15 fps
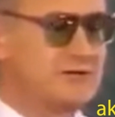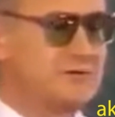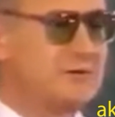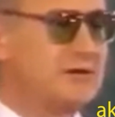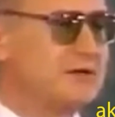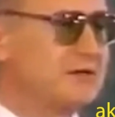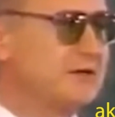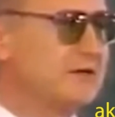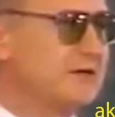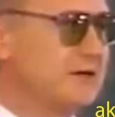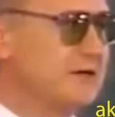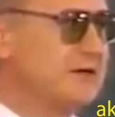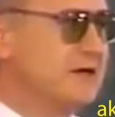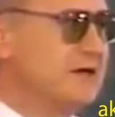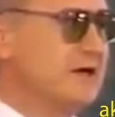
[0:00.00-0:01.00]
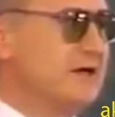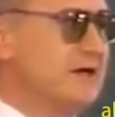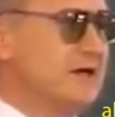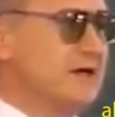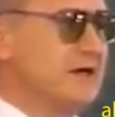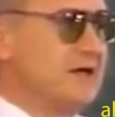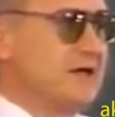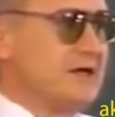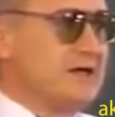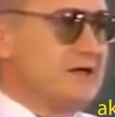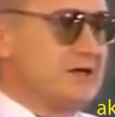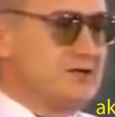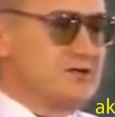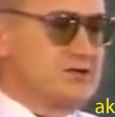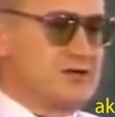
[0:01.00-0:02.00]
to that matter,
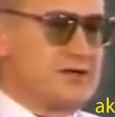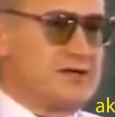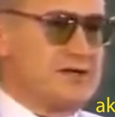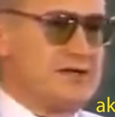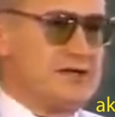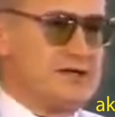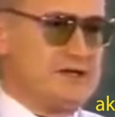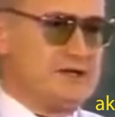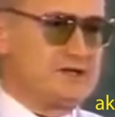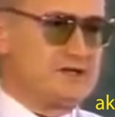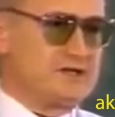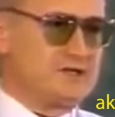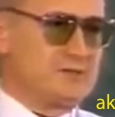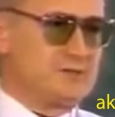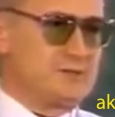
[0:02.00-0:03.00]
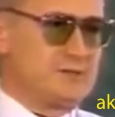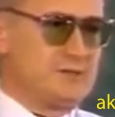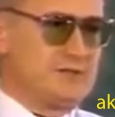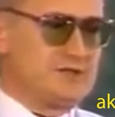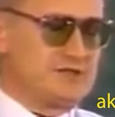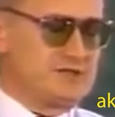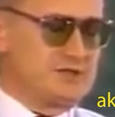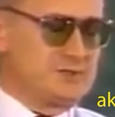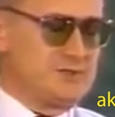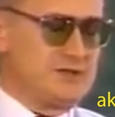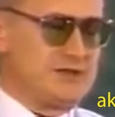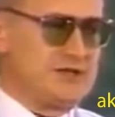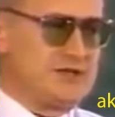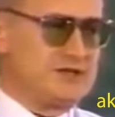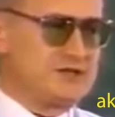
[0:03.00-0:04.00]
usually is
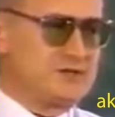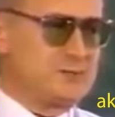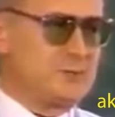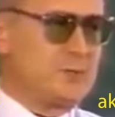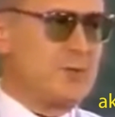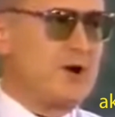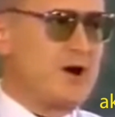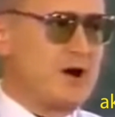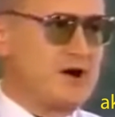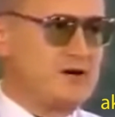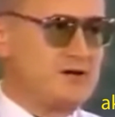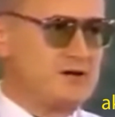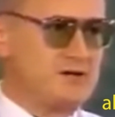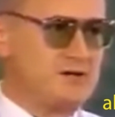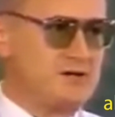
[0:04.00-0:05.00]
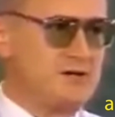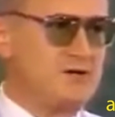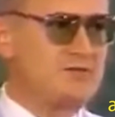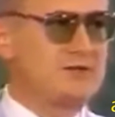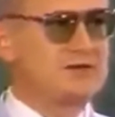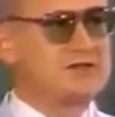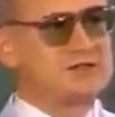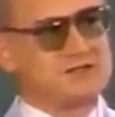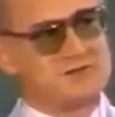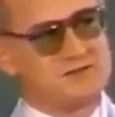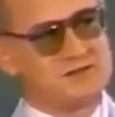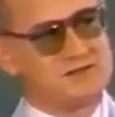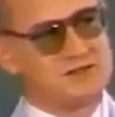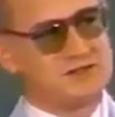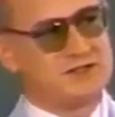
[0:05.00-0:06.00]
explained as a part of
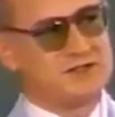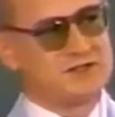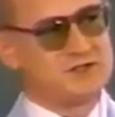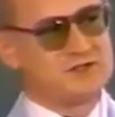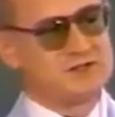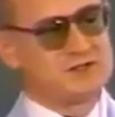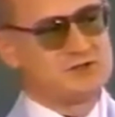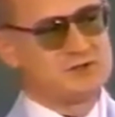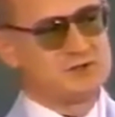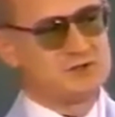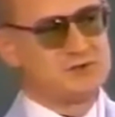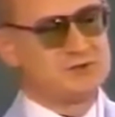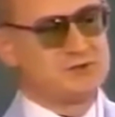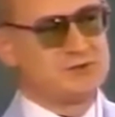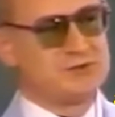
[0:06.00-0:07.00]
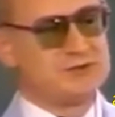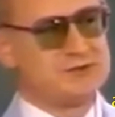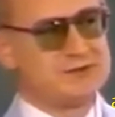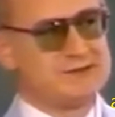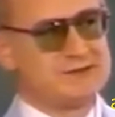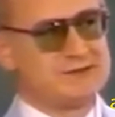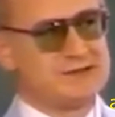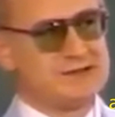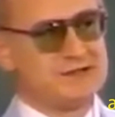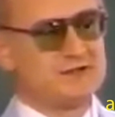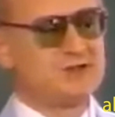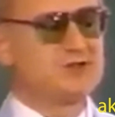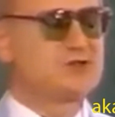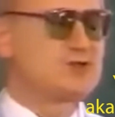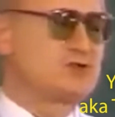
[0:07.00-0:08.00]
activity to
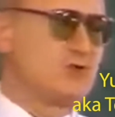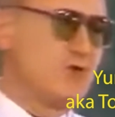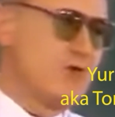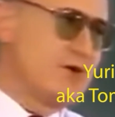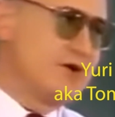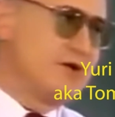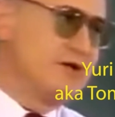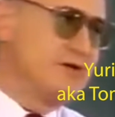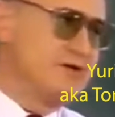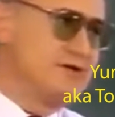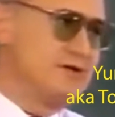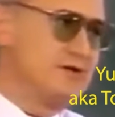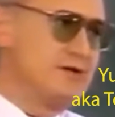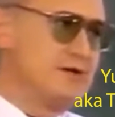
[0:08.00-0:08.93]
destroy